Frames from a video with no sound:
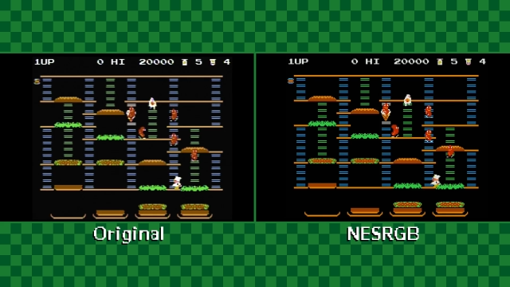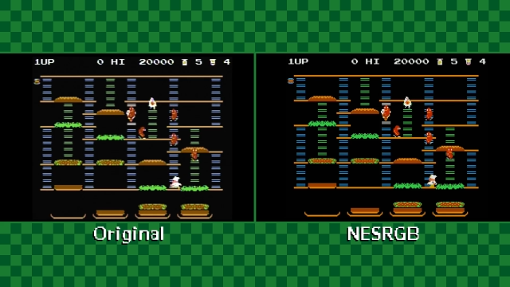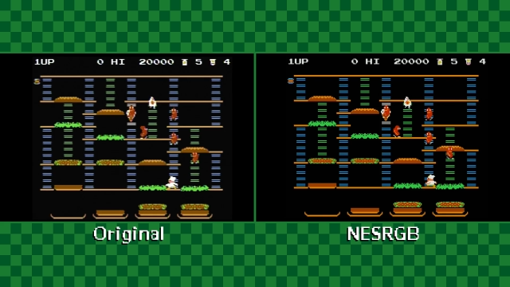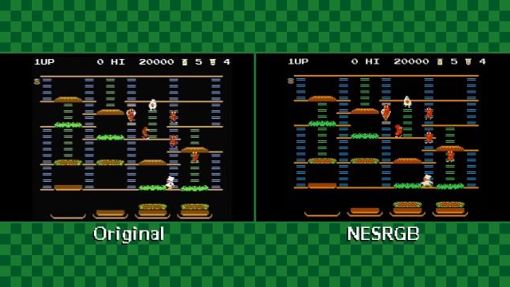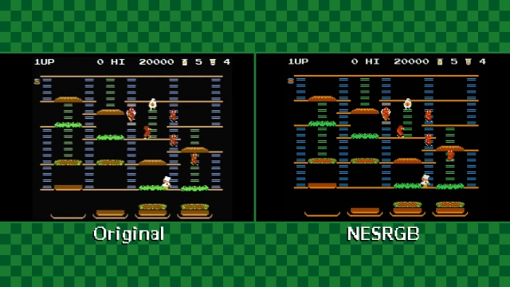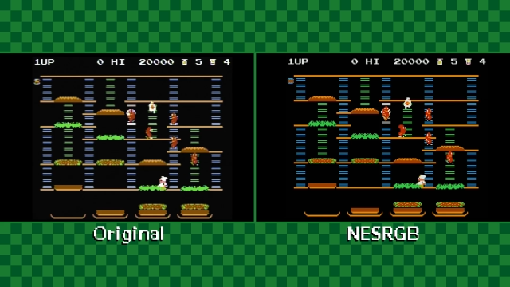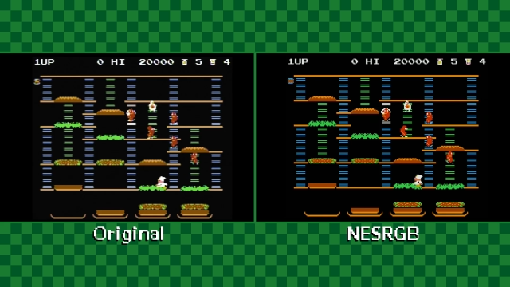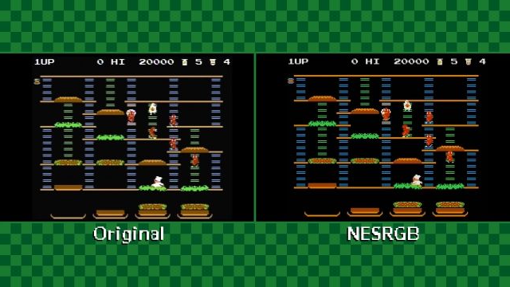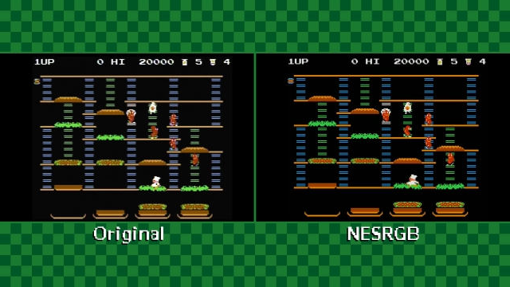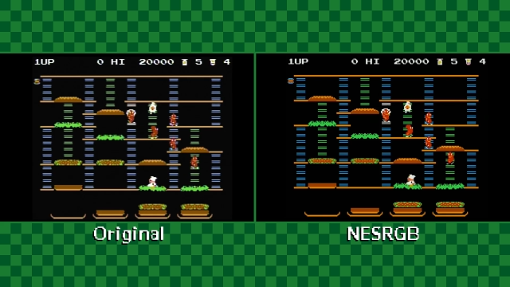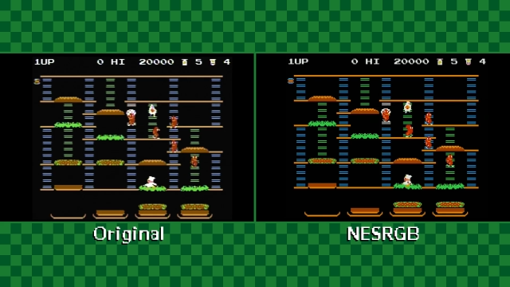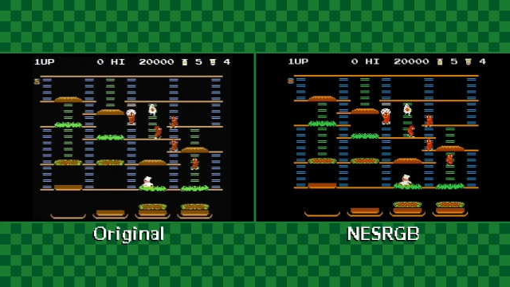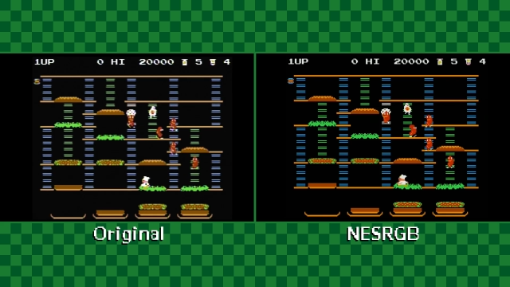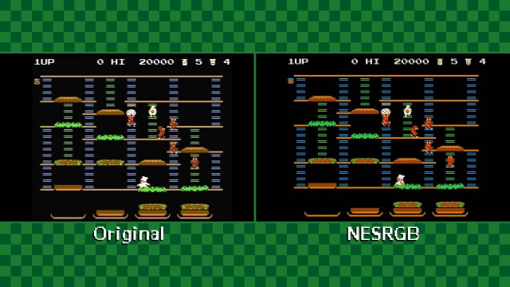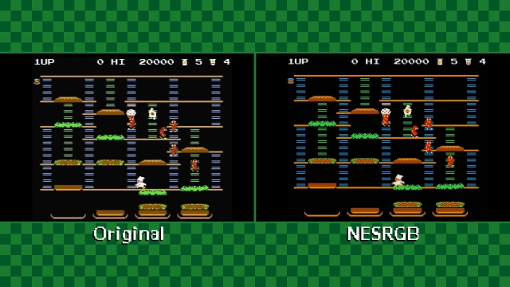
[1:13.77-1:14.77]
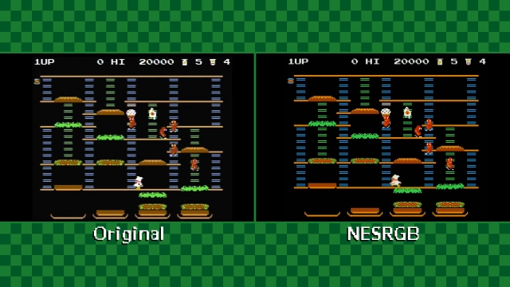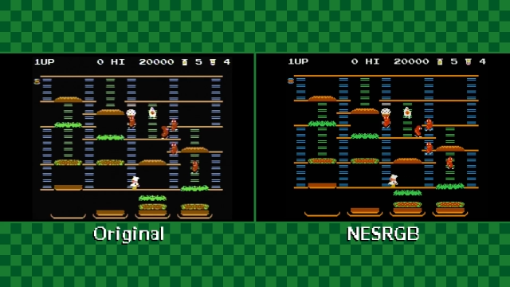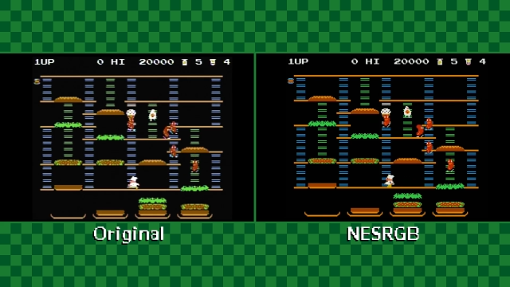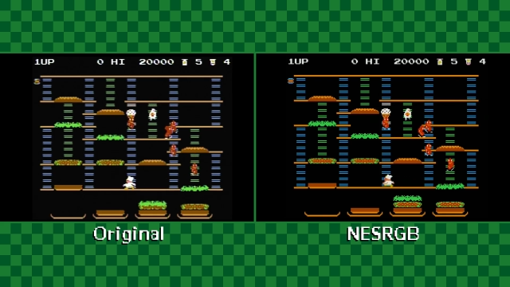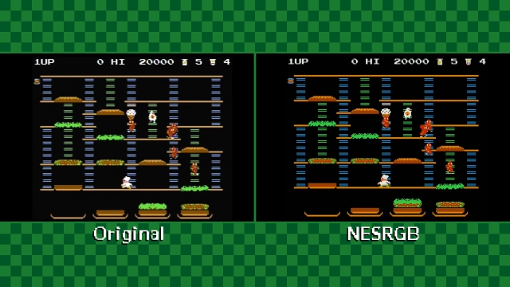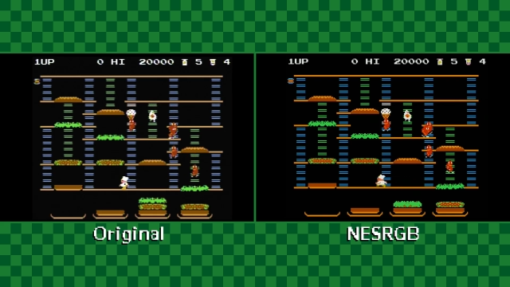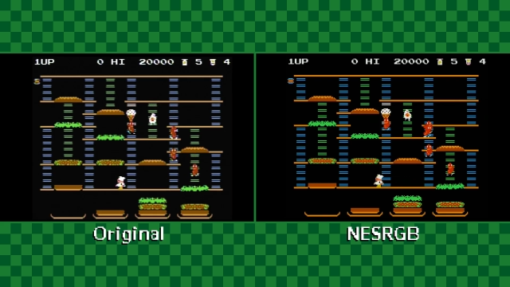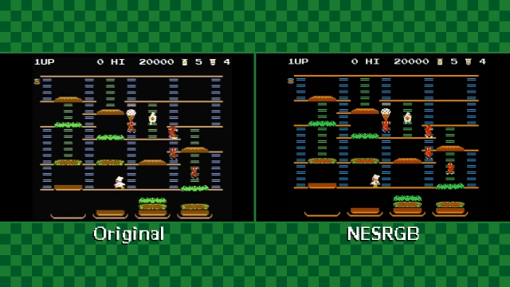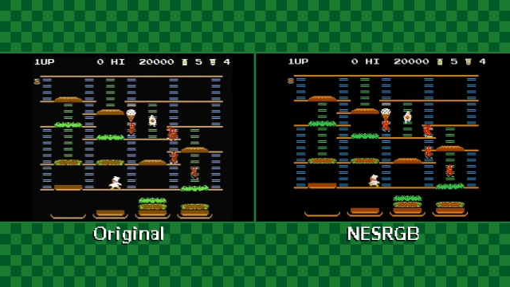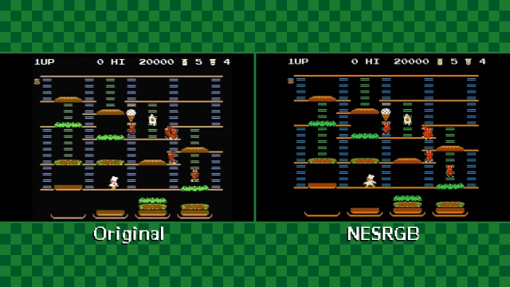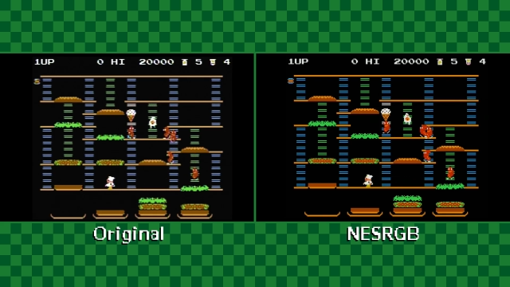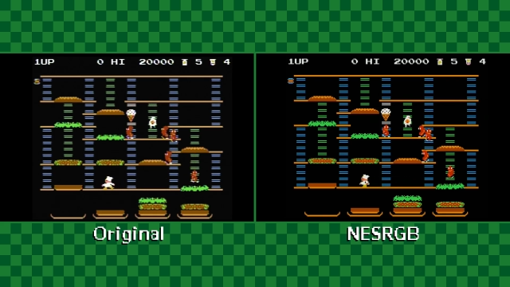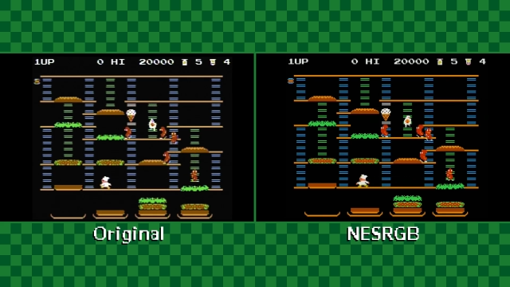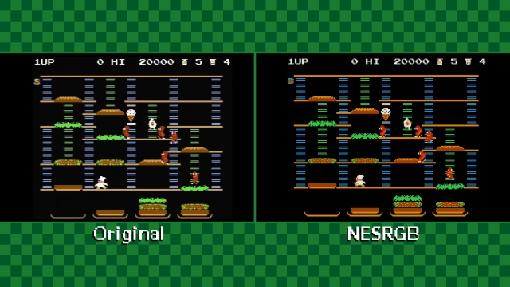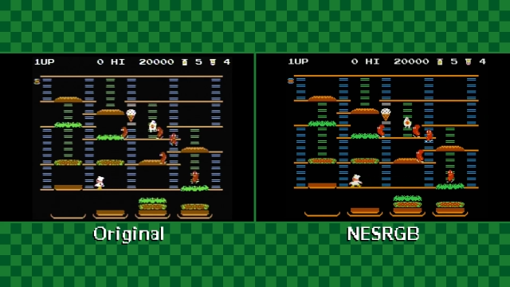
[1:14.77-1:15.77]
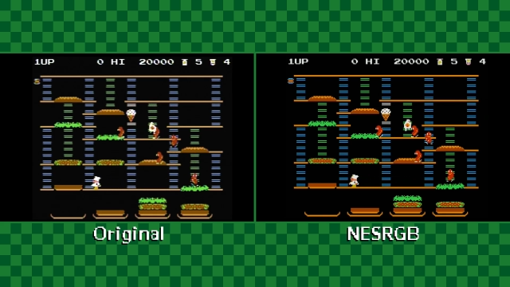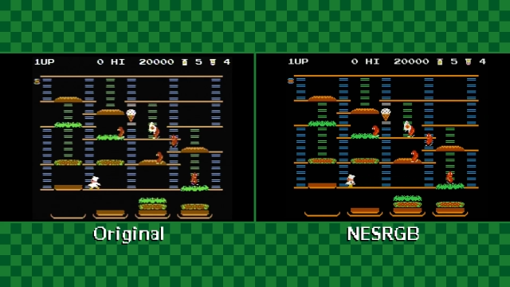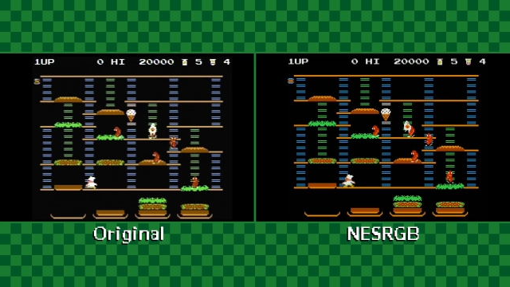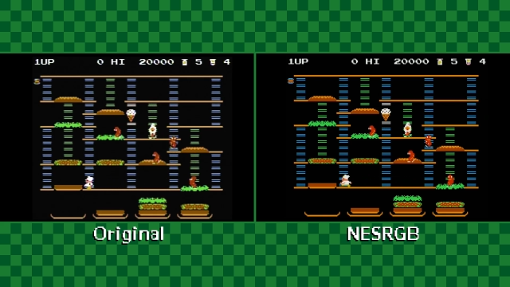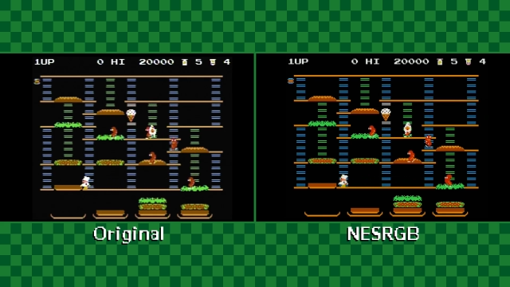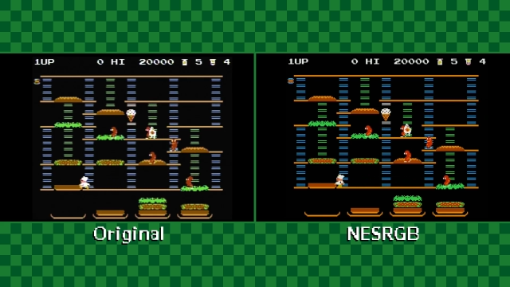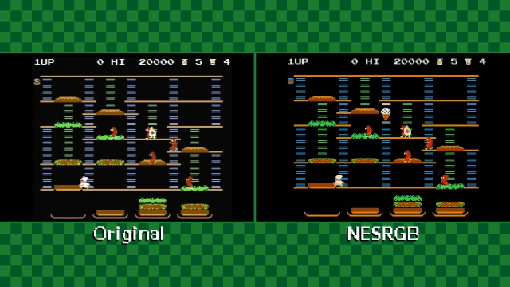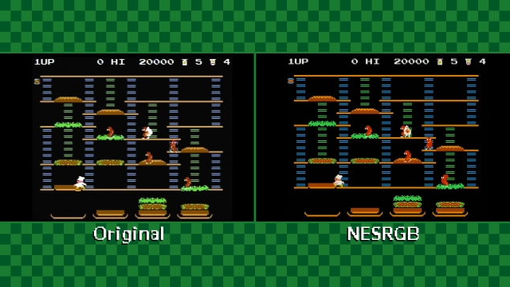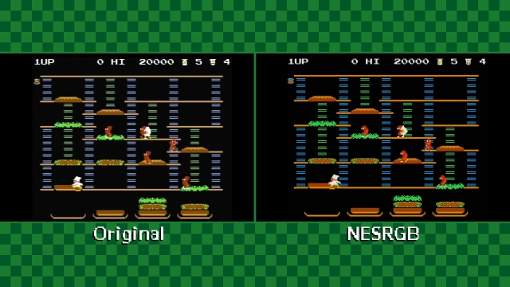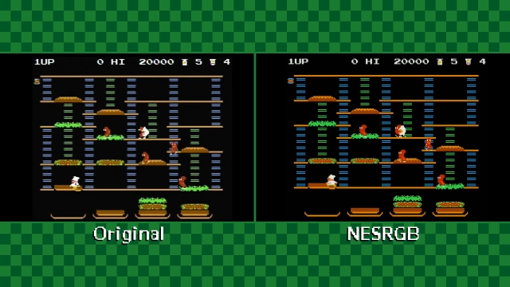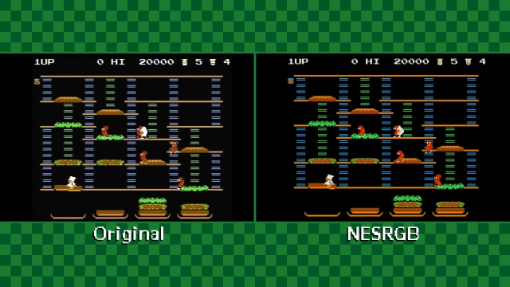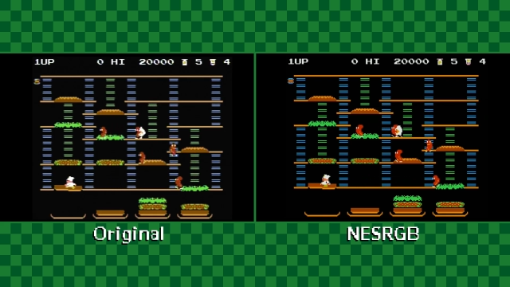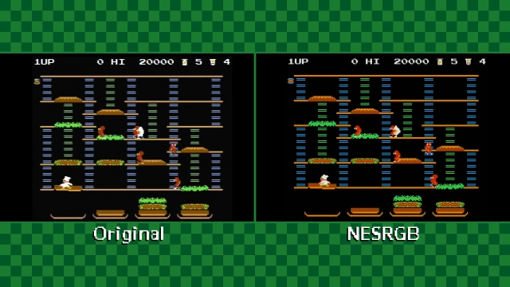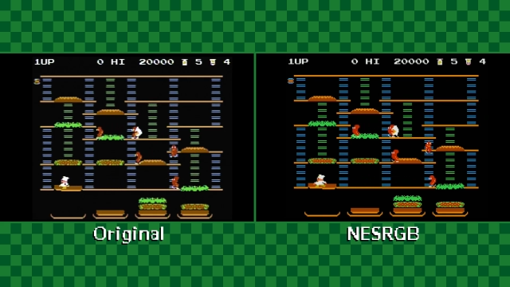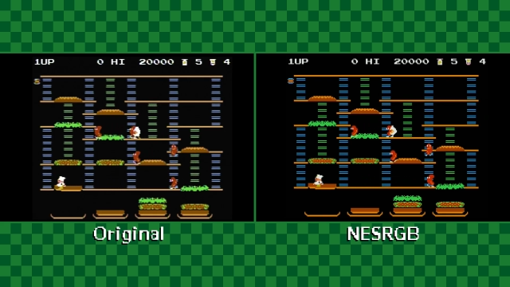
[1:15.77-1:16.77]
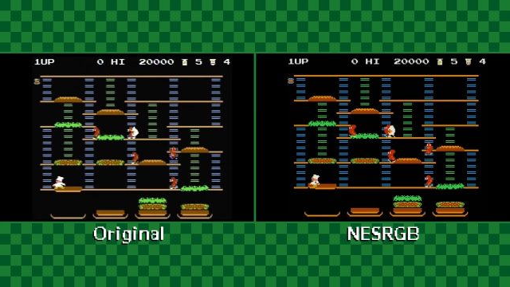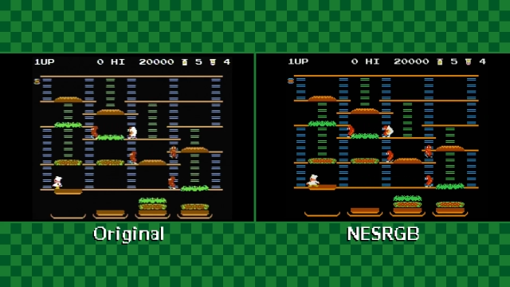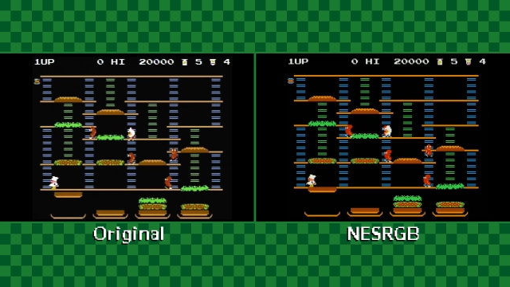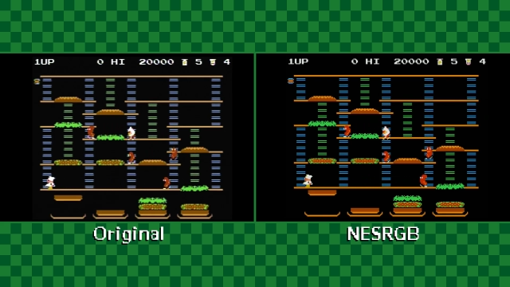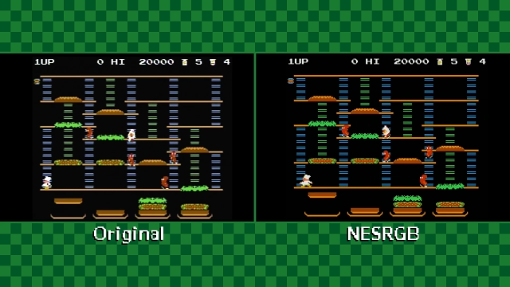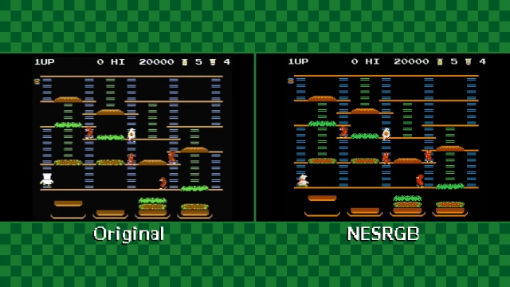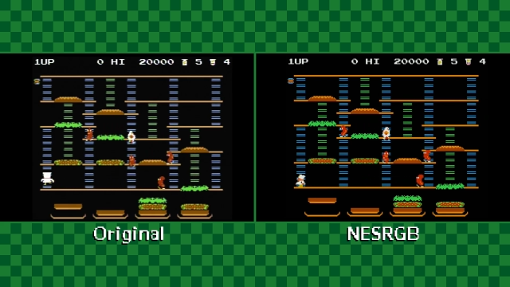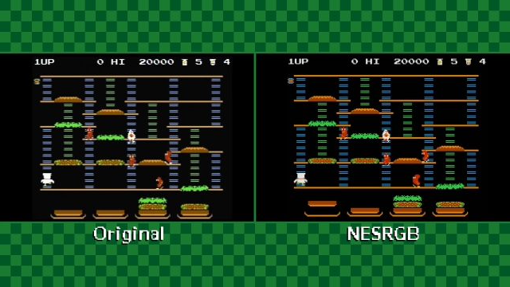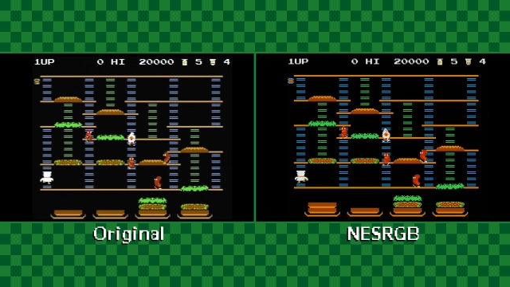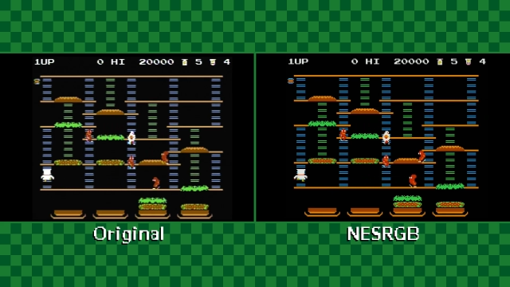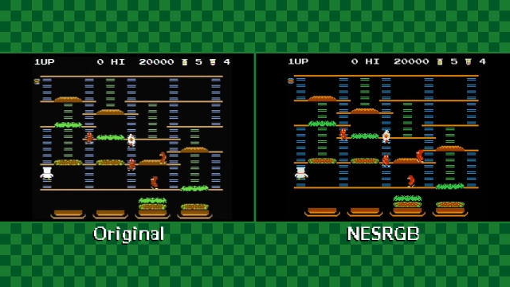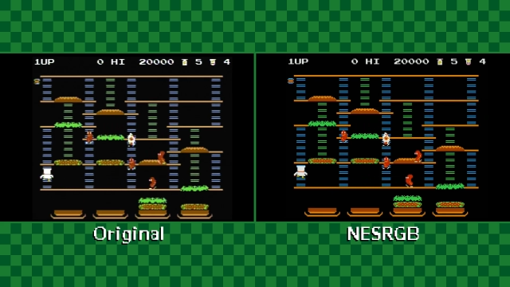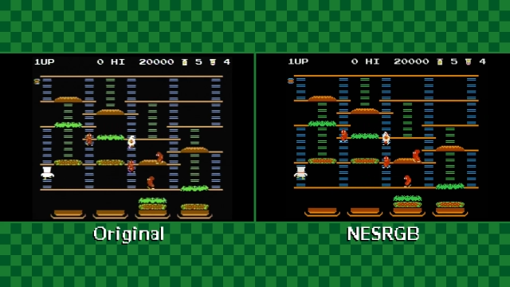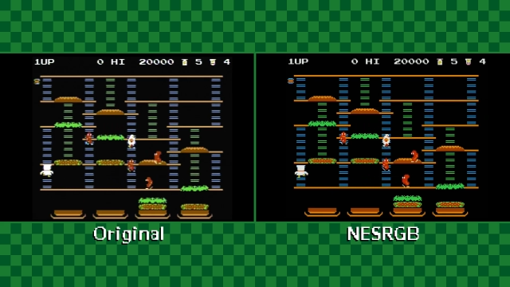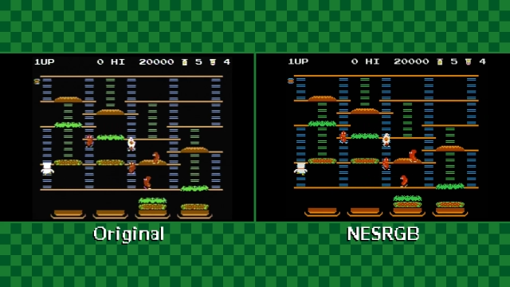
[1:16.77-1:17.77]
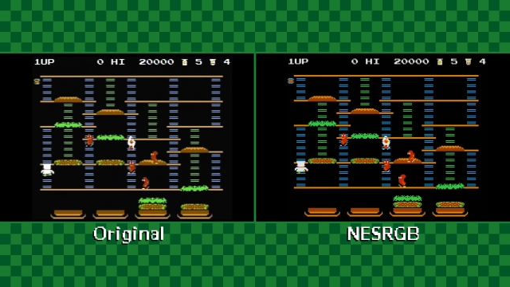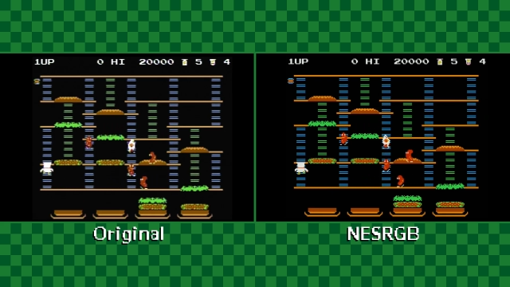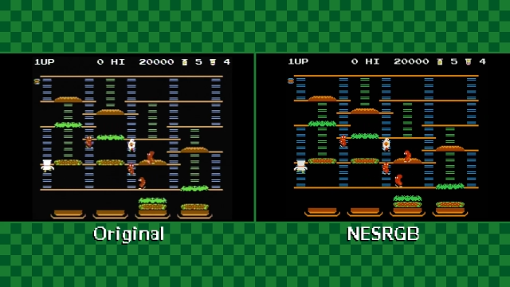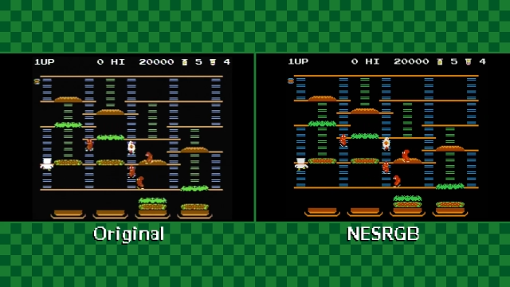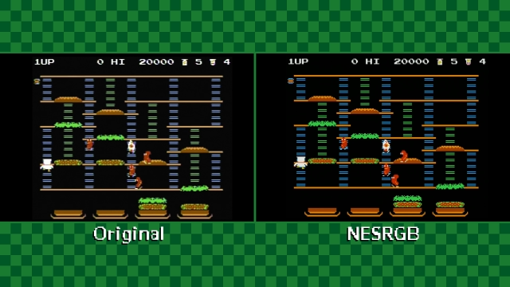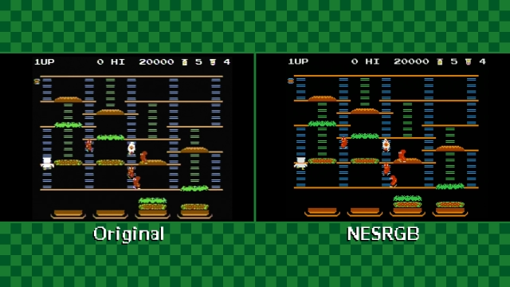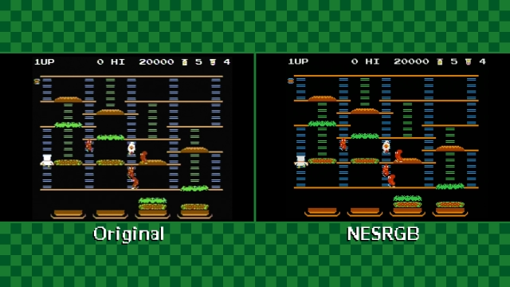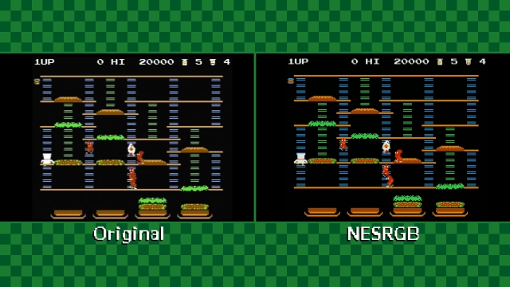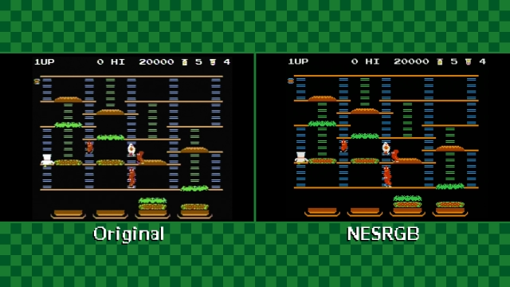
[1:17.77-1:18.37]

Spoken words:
Nobody's mouth can be seen.